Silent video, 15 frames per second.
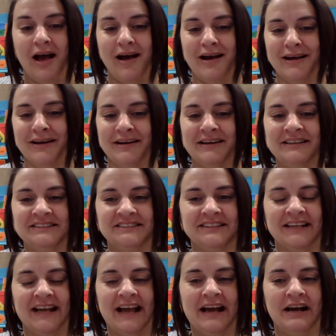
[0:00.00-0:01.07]
Hi, guys
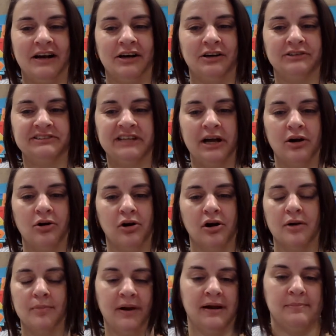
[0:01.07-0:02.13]
and gals. How
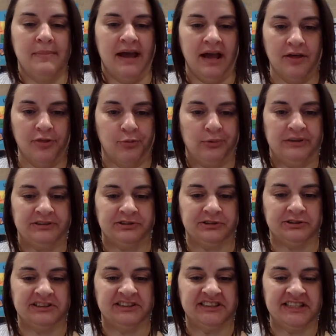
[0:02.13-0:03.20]
are my math
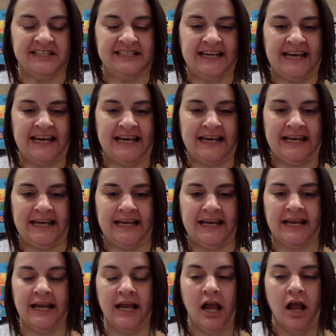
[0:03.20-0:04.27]
wizards today?